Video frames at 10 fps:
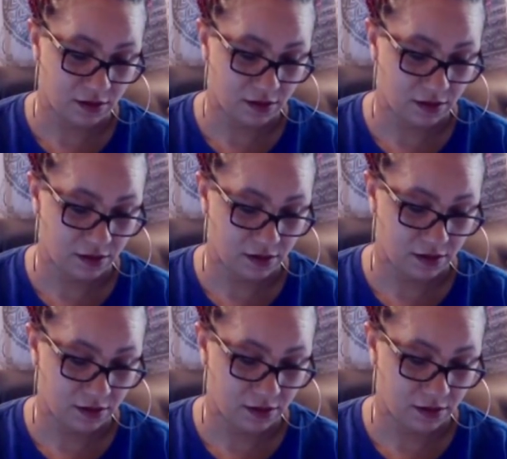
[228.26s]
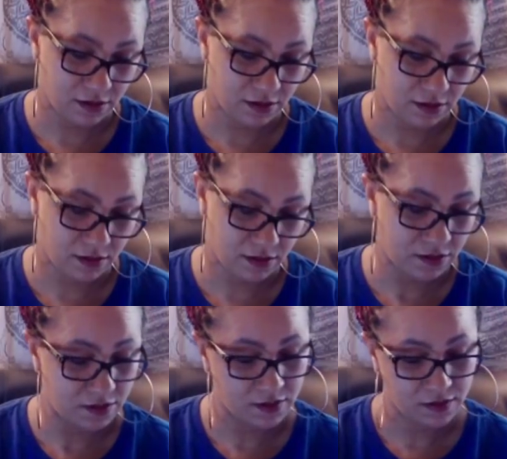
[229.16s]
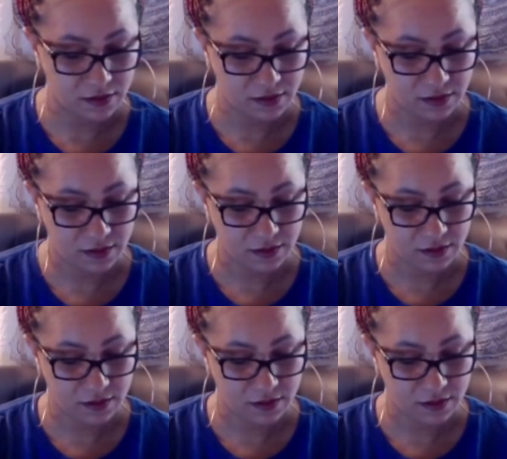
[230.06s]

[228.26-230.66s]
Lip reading: Nobody speaks.